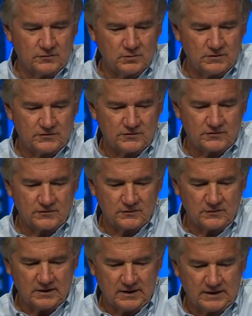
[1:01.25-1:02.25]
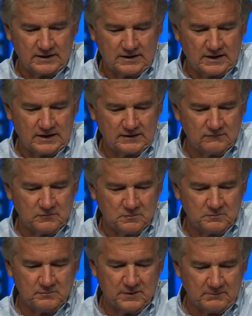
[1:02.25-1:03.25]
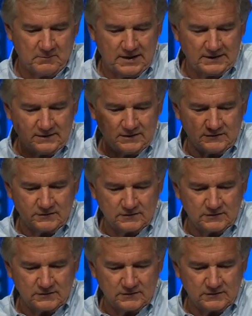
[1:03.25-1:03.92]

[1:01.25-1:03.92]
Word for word: which I can't even, my mind doesn't